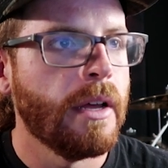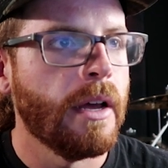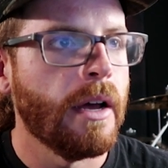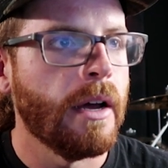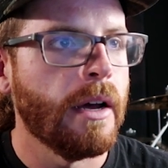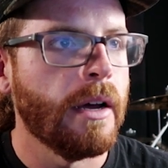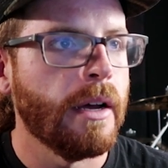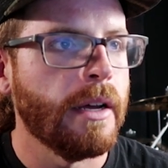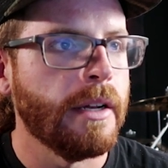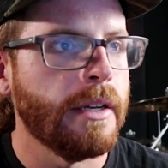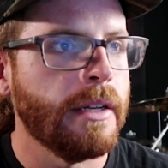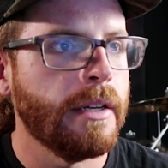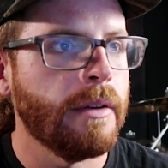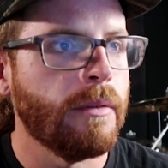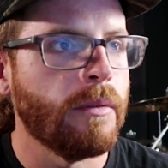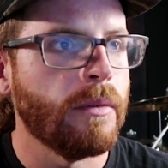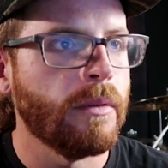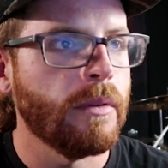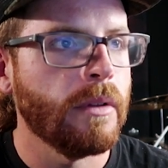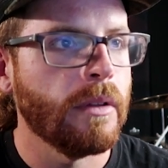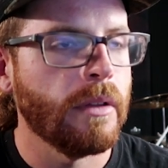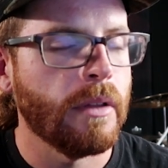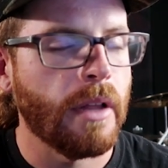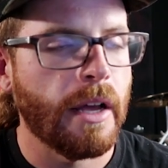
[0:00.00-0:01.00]
I
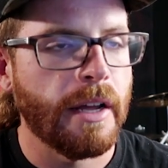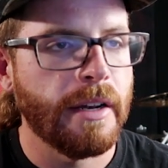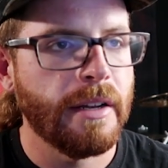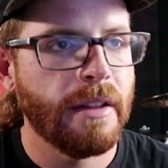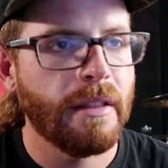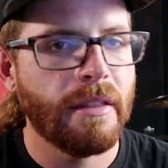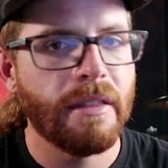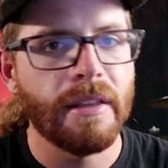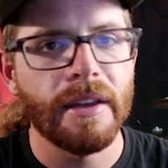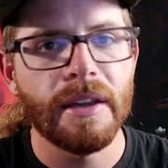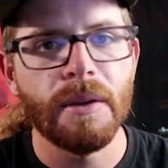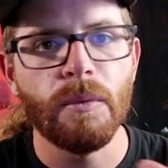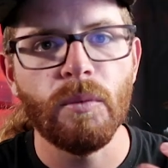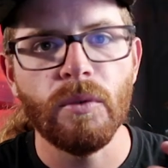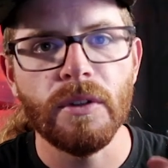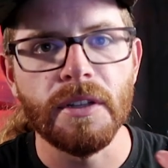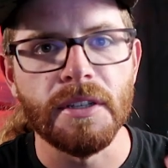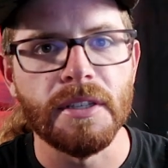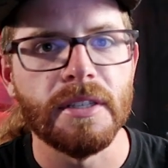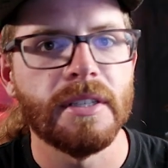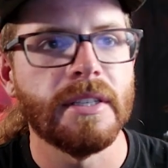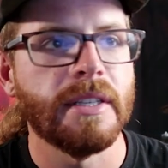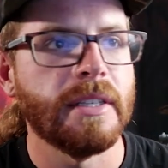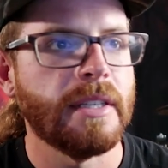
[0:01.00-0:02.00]
didn't think it really
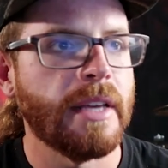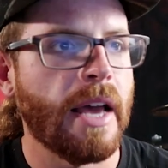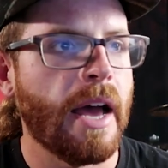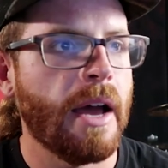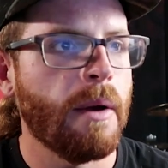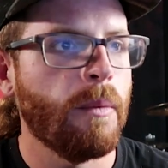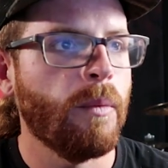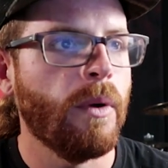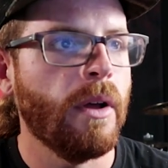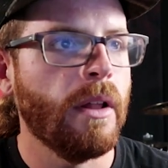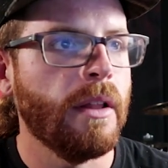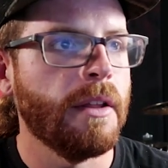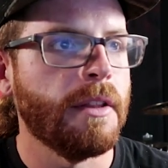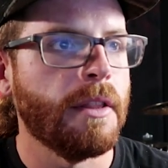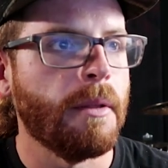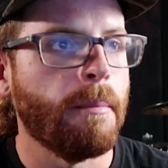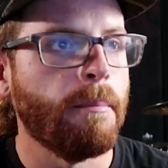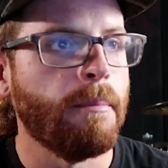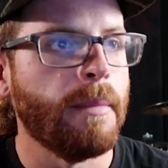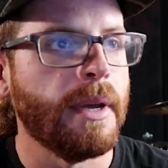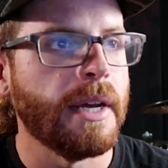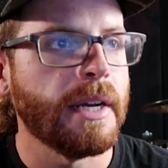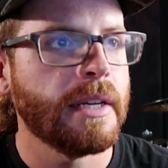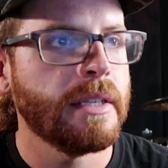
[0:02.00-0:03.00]
sat well in the
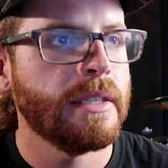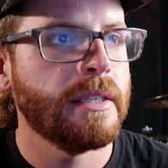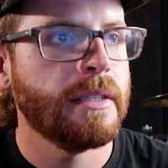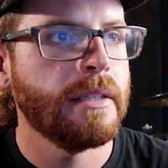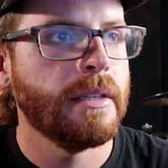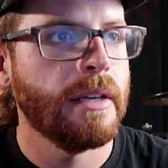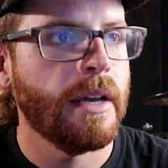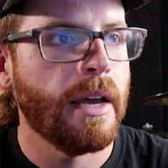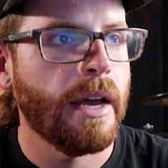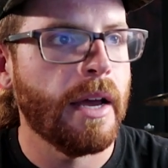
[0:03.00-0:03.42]
mix